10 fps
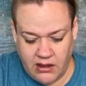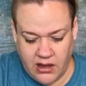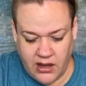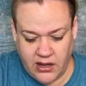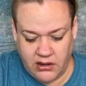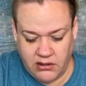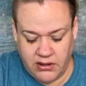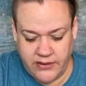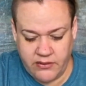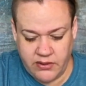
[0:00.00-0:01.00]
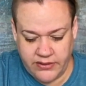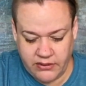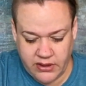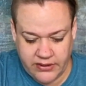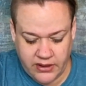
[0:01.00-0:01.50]
I know everyone's
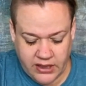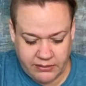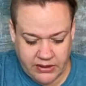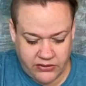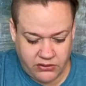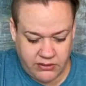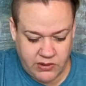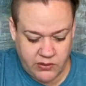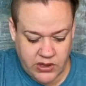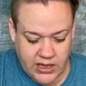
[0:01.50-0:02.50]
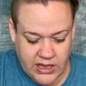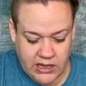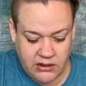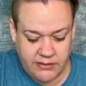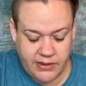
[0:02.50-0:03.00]
going to like be screaming when they
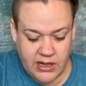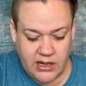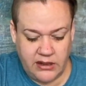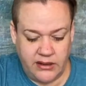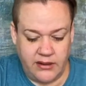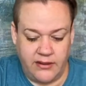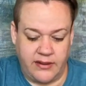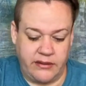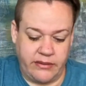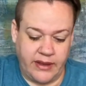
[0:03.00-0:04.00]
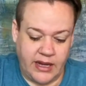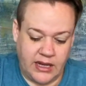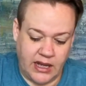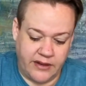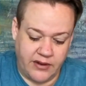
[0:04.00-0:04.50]
hear it, but it seems like
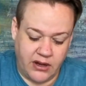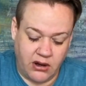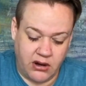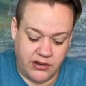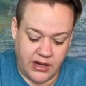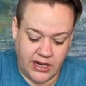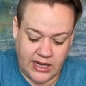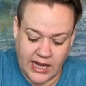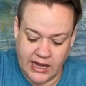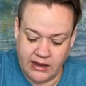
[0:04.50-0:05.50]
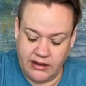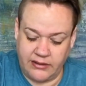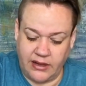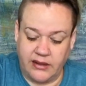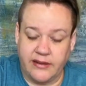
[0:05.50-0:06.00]
every card that I get
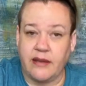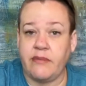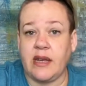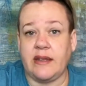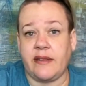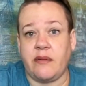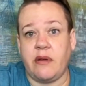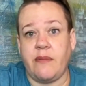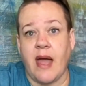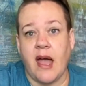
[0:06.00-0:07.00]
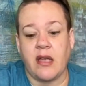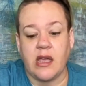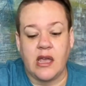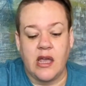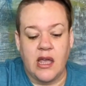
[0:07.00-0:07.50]
is like somebody is coming back.
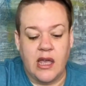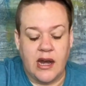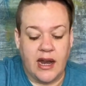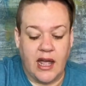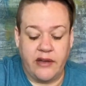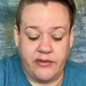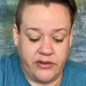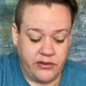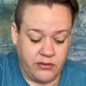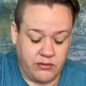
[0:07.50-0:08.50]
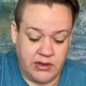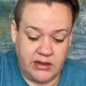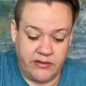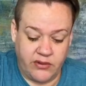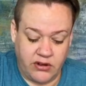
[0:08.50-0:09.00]
And I have to
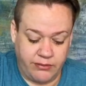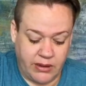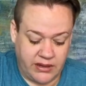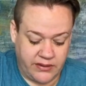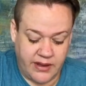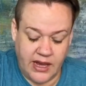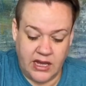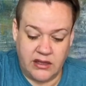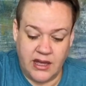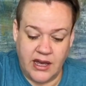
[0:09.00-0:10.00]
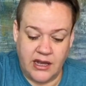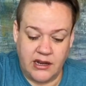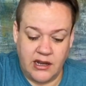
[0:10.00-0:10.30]
reinforce by saying that